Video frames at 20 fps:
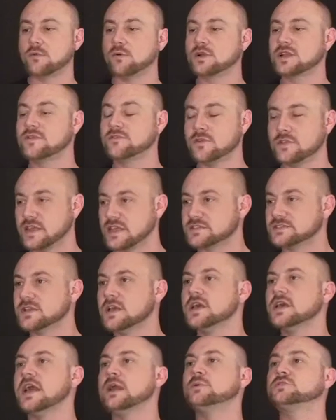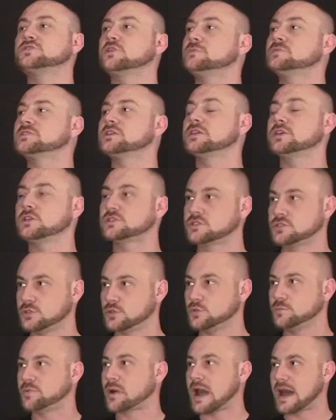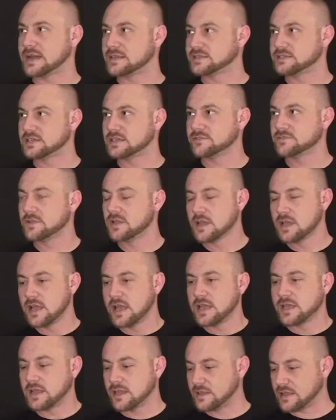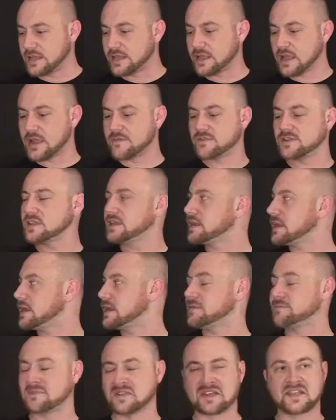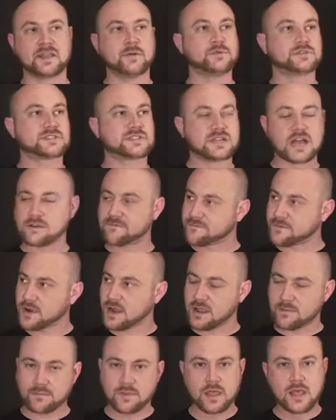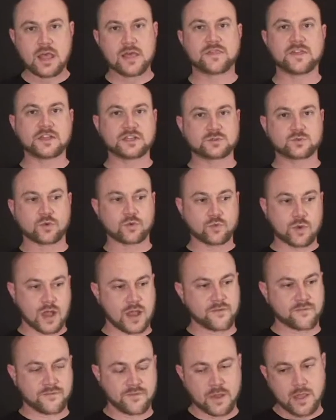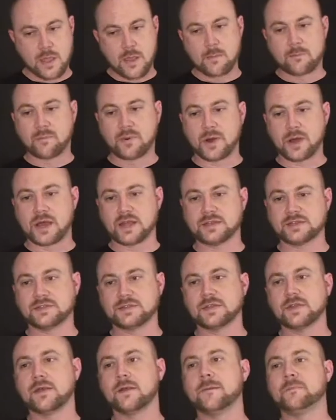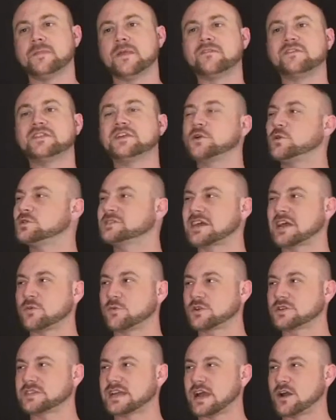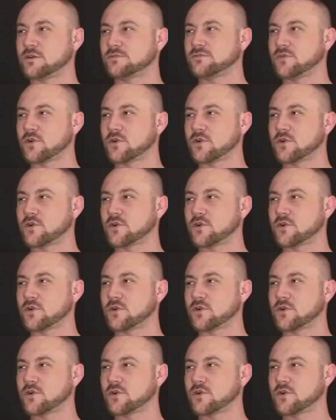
will give you this. It was almost a little too positive. It like everything ended up like, it was tough for him. Things were rough, but everything always kind of worked out